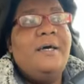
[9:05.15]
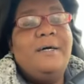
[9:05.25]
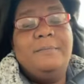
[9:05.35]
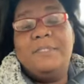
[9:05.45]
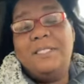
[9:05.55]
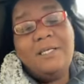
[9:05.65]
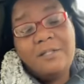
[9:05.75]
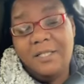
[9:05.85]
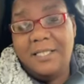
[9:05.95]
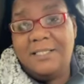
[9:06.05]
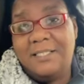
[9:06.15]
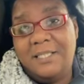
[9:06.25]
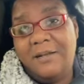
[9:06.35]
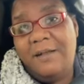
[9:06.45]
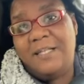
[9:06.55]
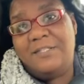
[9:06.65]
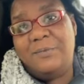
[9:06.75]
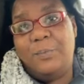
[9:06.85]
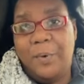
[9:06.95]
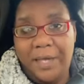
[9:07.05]
There's other links in there as
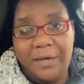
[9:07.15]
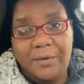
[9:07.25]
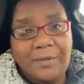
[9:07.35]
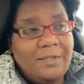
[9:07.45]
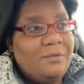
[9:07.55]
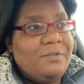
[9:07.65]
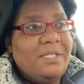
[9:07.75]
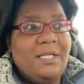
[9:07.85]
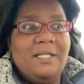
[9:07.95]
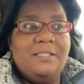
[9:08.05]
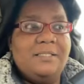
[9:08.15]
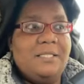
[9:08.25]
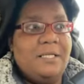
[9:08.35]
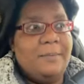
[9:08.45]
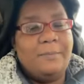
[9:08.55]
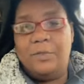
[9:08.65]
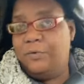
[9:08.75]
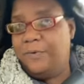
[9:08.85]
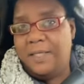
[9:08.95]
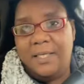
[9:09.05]
well, little things,
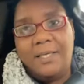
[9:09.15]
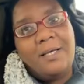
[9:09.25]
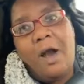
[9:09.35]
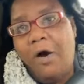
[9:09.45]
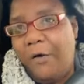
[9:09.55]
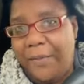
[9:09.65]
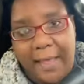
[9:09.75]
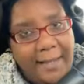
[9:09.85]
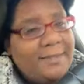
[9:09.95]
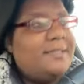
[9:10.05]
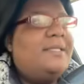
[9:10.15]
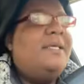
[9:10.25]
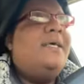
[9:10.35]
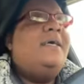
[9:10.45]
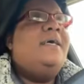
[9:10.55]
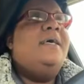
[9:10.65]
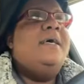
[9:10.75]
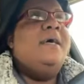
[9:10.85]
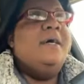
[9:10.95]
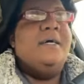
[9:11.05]
Louis, all that.
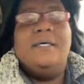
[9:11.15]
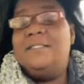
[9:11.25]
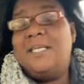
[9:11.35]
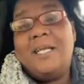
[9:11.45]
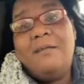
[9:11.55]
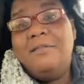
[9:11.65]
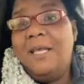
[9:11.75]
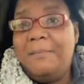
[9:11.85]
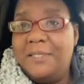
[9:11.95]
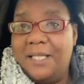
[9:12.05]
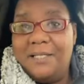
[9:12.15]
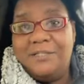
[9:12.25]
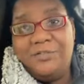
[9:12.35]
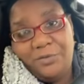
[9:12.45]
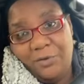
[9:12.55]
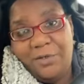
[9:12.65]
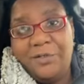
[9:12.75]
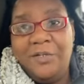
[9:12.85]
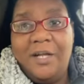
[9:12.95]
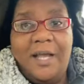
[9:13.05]
Check out the Amazon store
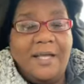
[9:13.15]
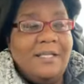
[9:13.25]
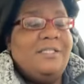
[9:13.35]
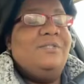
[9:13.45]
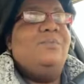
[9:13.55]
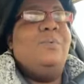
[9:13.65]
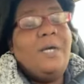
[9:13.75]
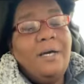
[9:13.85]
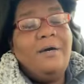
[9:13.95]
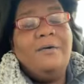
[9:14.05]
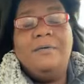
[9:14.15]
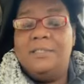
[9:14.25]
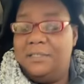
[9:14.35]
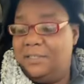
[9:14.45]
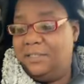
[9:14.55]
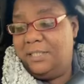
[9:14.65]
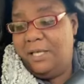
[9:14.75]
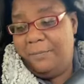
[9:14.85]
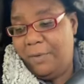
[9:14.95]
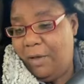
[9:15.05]
as well, just to
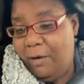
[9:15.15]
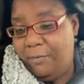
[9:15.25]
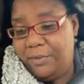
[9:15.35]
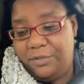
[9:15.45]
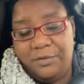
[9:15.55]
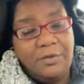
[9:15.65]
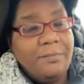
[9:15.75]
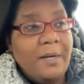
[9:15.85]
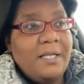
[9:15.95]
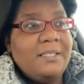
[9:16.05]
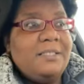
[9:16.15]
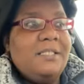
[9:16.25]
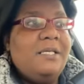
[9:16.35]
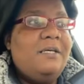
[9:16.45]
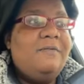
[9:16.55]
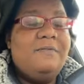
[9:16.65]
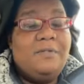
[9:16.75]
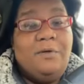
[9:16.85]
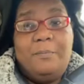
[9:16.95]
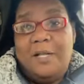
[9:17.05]
help you out with your couponing stuff, with
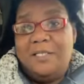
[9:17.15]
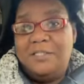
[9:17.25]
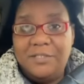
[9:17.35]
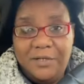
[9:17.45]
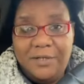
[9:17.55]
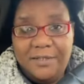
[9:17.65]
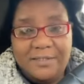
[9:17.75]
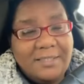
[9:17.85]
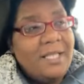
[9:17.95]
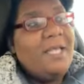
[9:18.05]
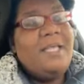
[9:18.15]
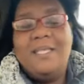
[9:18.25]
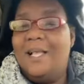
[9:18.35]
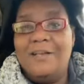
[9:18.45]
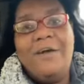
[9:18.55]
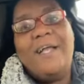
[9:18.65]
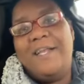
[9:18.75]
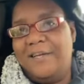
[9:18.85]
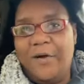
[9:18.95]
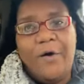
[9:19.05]
couponing shirts. You know I
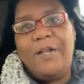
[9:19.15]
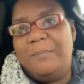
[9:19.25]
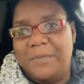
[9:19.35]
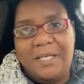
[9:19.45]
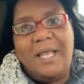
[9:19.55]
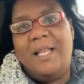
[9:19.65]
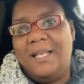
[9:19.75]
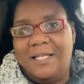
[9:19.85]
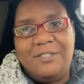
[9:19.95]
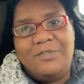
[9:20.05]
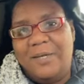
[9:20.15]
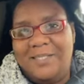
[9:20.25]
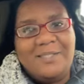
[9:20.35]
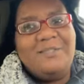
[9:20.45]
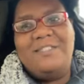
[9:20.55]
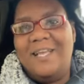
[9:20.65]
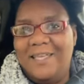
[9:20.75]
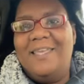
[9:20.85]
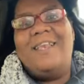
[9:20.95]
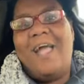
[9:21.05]
got it all up in that link tree, so
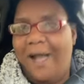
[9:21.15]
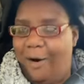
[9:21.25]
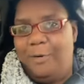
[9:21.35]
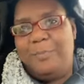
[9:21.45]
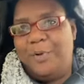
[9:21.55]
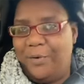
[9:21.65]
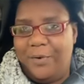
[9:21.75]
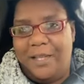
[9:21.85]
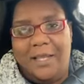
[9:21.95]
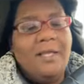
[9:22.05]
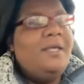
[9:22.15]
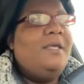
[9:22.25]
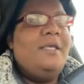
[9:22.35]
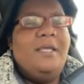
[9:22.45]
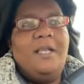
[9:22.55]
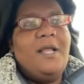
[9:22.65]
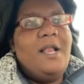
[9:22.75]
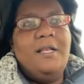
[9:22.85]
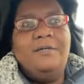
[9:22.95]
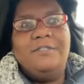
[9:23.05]
check it out, period. And I got
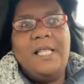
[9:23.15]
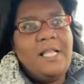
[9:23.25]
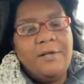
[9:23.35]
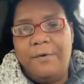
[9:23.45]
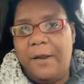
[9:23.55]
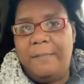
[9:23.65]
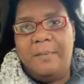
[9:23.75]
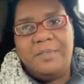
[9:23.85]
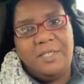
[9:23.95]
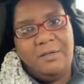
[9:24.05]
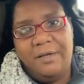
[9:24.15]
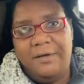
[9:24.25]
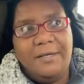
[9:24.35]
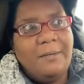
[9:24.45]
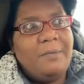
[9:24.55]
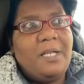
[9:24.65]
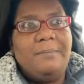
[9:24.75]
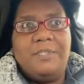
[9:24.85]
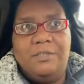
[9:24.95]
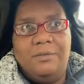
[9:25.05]
a little Telegram. I'm still learning it, but I'm
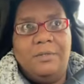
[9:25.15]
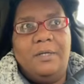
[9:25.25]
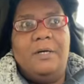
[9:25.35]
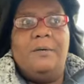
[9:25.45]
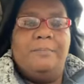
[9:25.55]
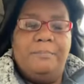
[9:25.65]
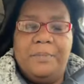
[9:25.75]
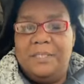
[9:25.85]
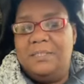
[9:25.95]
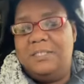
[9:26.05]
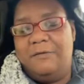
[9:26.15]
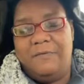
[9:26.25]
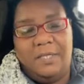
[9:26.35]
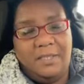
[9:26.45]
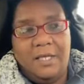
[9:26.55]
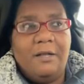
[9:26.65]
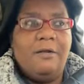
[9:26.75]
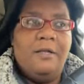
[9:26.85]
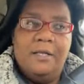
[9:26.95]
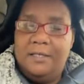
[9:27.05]
still putting stuff in there
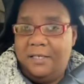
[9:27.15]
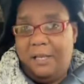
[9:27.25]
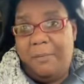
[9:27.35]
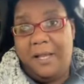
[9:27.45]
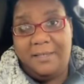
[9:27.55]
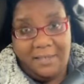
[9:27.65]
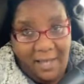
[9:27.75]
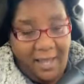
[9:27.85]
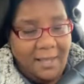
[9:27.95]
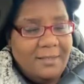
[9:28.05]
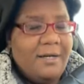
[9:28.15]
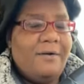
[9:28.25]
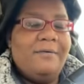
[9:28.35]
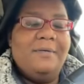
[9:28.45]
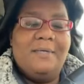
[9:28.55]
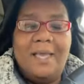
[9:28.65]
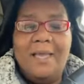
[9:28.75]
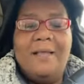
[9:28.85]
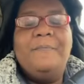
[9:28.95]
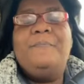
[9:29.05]
day by day.
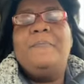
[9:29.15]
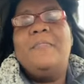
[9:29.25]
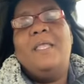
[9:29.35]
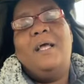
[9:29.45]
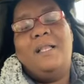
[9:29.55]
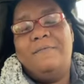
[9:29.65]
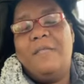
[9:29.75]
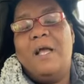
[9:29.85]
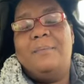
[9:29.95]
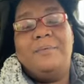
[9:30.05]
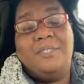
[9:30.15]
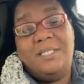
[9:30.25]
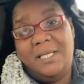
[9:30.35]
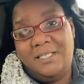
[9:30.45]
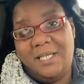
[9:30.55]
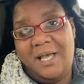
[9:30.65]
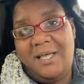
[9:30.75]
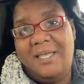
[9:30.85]
Okay, I love y'all. I appreciate y'all.